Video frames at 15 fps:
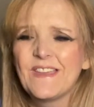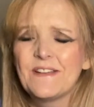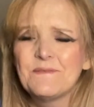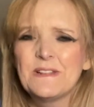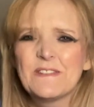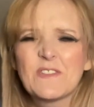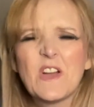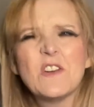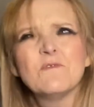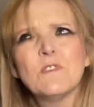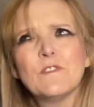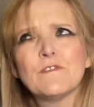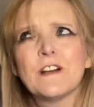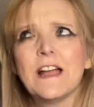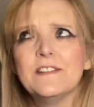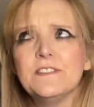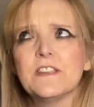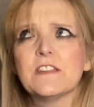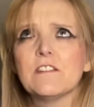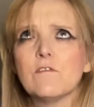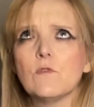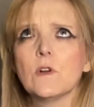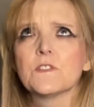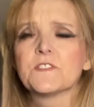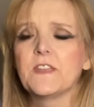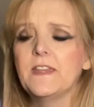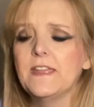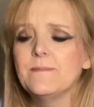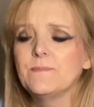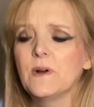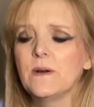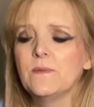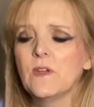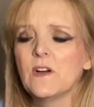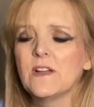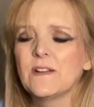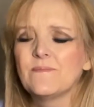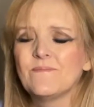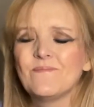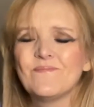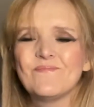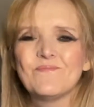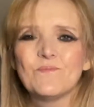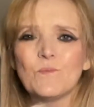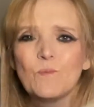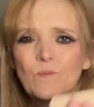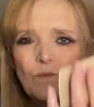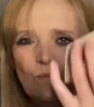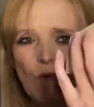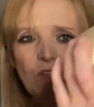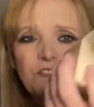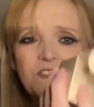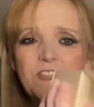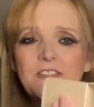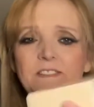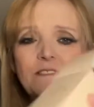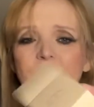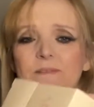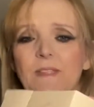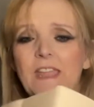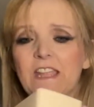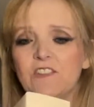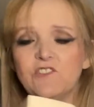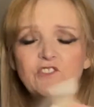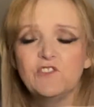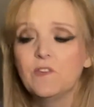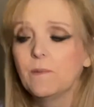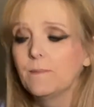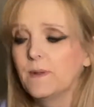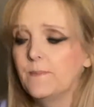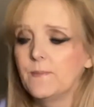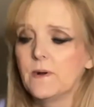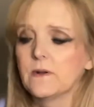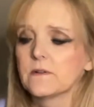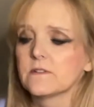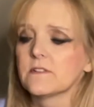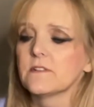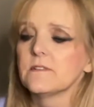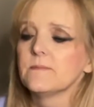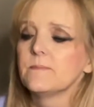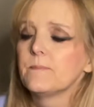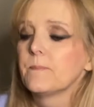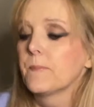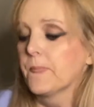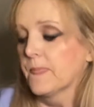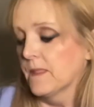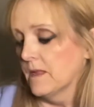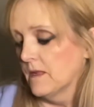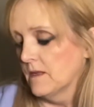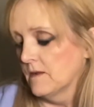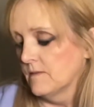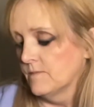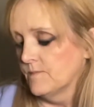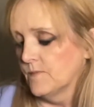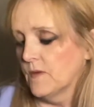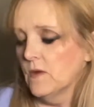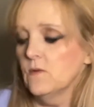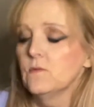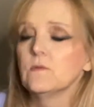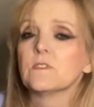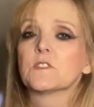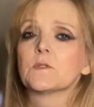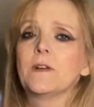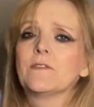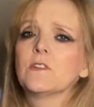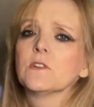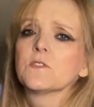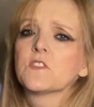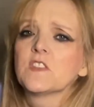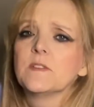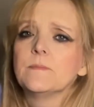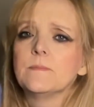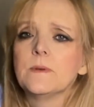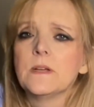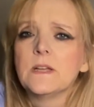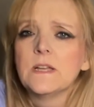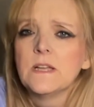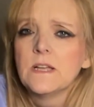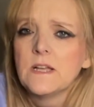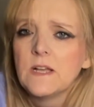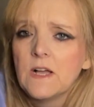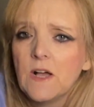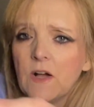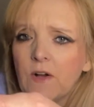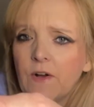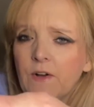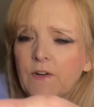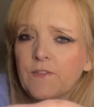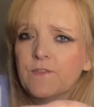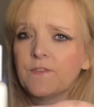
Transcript: Well, I've got a rough idea of what's in it, but not what's in each numbered box. Oh, so I've got some of